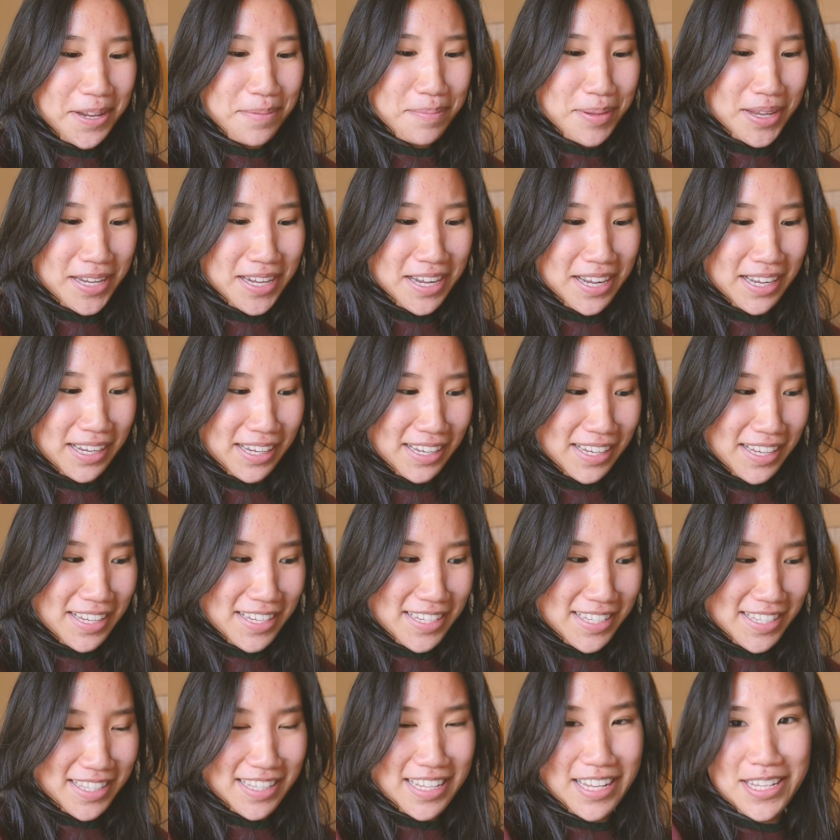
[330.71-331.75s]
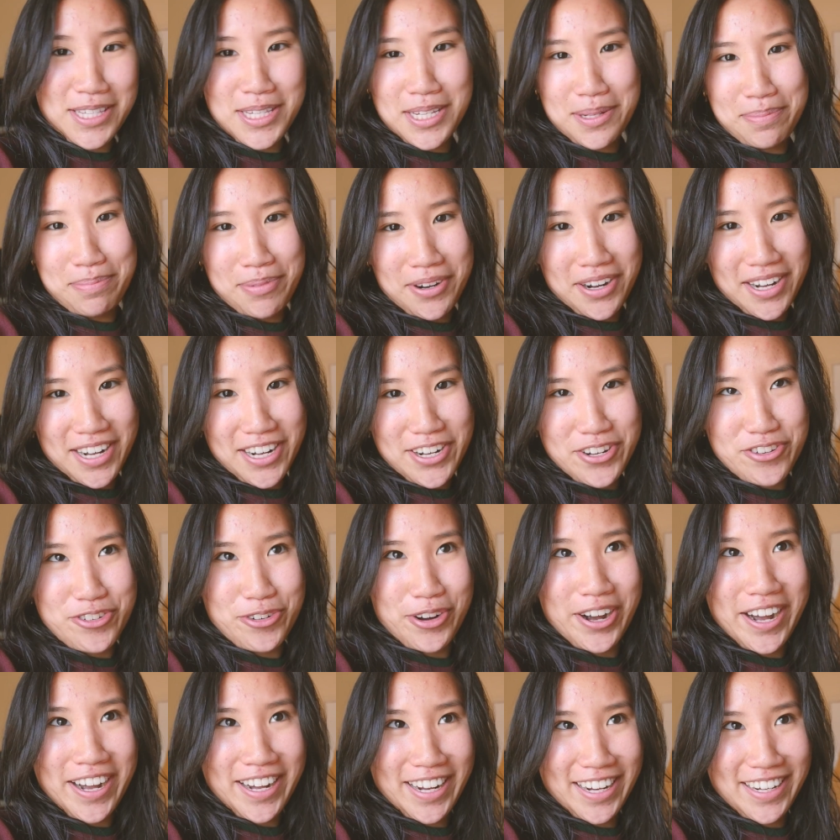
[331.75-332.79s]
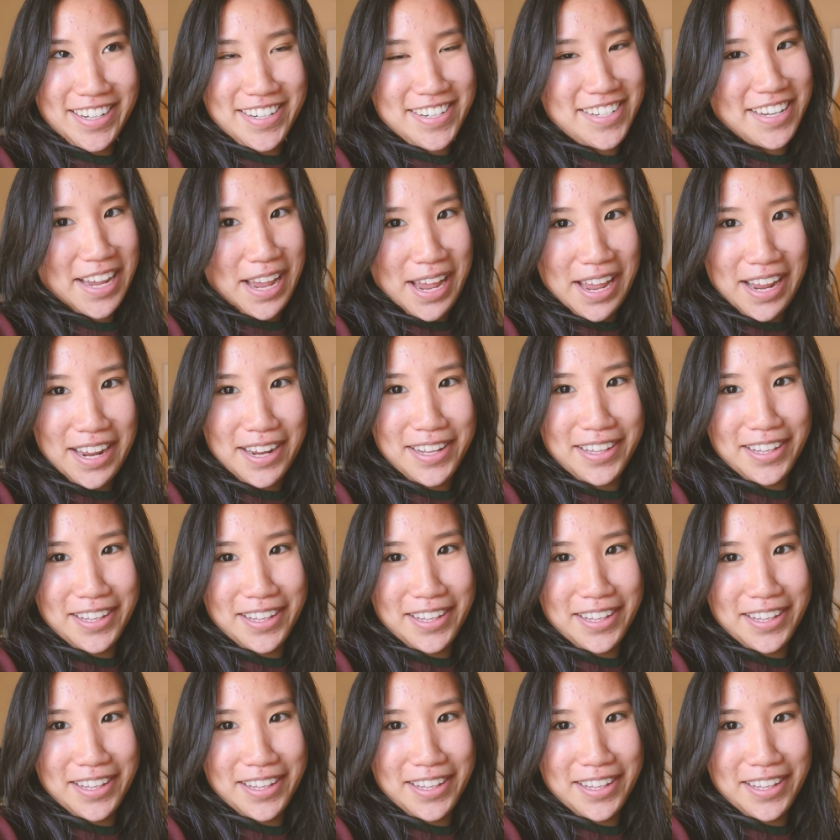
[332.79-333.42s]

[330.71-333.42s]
because it's a pretty draining day,